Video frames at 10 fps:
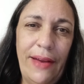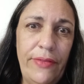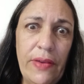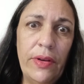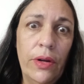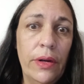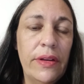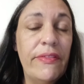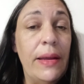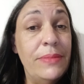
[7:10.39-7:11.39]
I've even
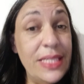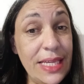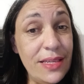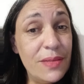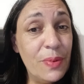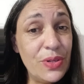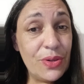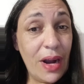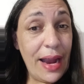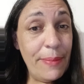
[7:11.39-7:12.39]
heard of MDs
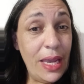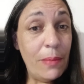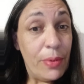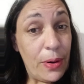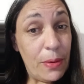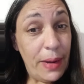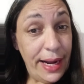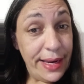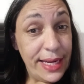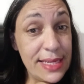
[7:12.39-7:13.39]
prescribing
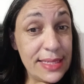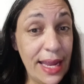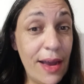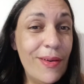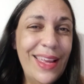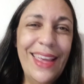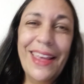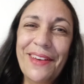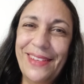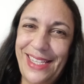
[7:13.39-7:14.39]
probiotics now,
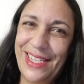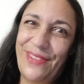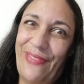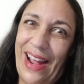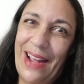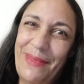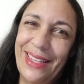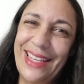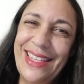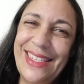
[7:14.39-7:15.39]
which is
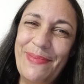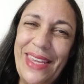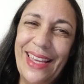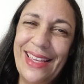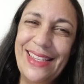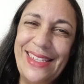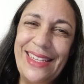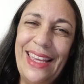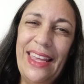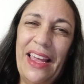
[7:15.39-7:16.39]
fabulous because